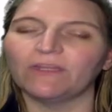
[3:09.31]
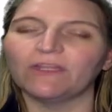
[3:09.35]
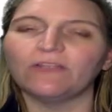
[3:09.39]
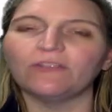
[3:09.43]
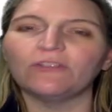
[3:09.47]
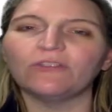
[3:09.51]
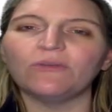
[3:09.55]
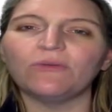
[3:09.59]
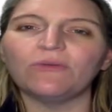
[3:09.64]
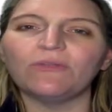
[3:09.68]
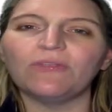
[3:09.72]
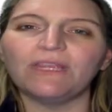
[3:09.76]

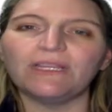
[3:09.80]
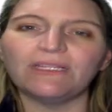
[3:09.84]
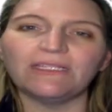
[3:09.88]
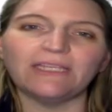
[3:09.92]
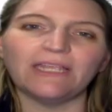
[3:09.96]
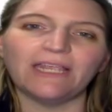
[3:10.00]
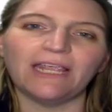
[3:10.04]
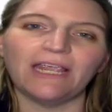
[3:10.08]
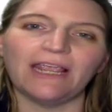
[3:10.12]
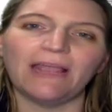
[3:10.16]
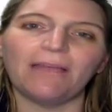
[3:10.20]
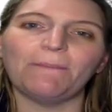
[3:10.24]
So this
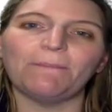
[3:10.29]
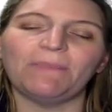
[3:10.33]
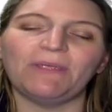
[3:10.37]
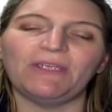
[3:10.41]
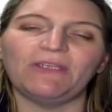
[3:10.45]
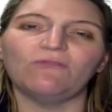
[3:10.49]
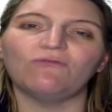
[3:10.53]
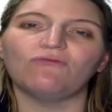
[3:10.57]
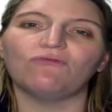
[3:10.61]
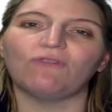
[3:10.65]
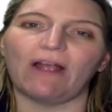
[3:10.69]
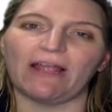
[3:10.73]
can't
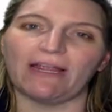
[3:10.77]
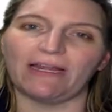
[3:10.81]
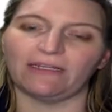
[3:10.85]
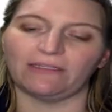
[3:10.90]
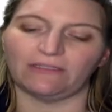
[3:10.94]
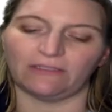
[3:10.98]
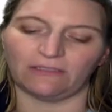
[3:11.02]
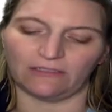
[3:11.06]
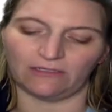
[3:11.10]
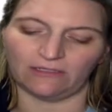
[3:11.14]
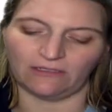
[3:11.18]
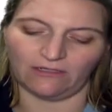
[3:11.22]
be
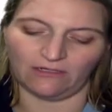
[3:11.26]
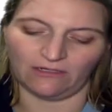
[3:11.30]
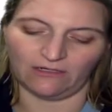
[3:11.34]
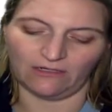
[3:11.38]
right